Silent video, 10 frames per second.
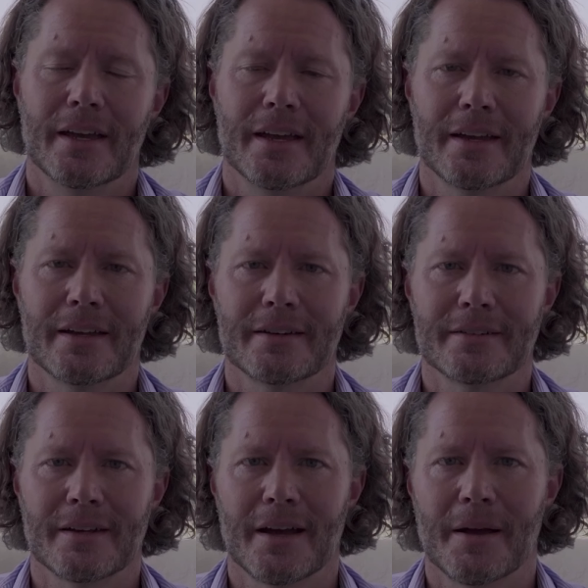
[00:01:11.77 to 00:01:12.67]
And
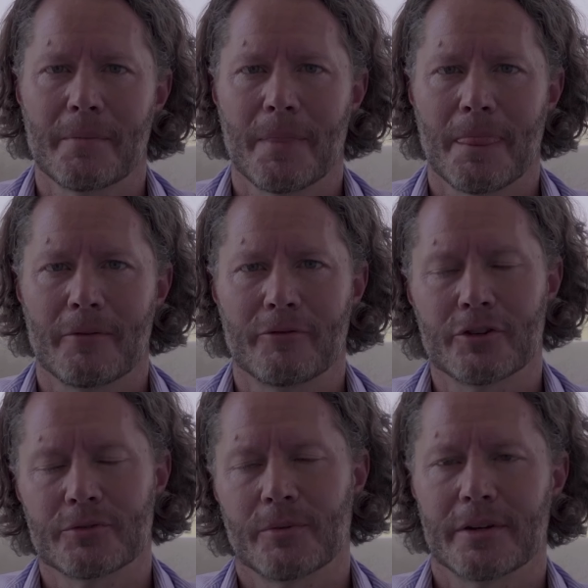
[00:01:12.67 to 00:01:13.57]

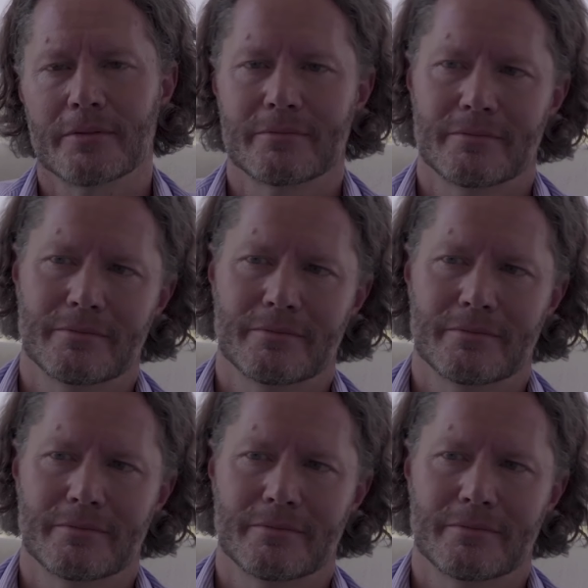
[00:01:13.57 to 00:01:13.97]
first when